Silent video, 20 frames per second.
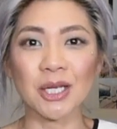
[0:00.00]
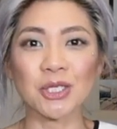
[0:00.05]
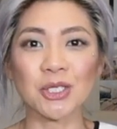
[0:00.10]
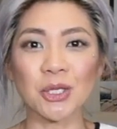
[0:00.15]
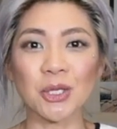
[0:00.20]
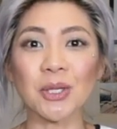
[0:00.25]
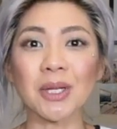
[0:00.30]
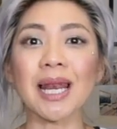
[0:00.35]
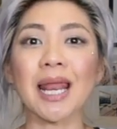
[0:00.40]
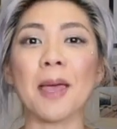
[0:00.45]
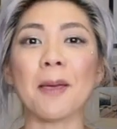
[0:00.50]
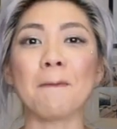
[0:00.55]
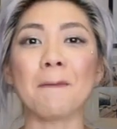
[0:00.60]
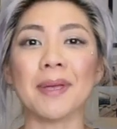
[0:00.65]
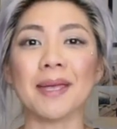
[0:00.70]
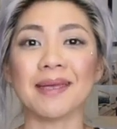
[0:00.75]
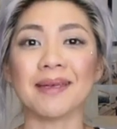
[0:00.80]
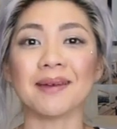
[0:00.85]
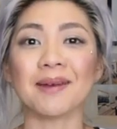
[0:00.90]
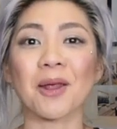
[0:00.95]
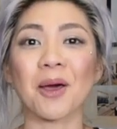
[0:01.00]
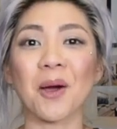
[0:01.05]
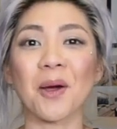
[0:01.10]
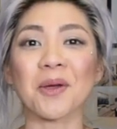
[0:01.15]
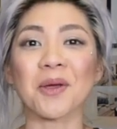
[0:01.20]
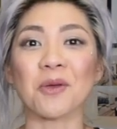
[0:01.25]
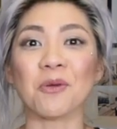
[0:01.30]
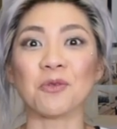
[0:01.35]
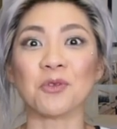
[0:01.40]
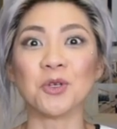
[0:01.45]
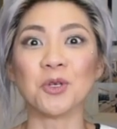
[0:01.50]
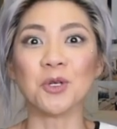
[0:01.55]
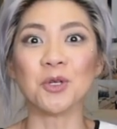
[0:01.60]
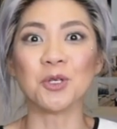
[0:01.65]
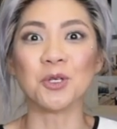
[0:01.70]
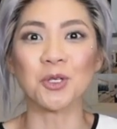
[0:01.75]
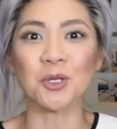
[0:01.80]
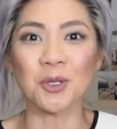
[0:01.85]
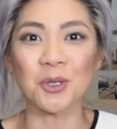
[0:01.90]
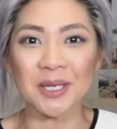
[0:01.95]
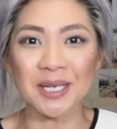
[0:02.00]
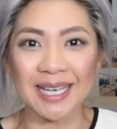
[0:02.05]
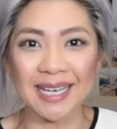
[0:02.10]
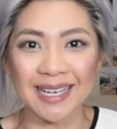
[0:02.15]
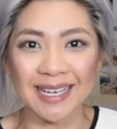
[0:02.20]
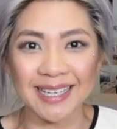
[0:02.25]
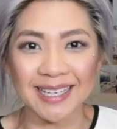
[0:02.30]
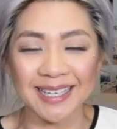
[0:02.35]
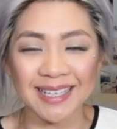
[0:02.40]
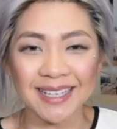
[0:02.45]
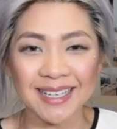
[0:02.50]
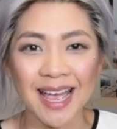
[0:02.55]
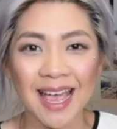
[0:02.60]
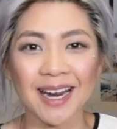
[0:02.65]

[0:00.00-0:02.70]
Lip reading: do let me know if you do get it,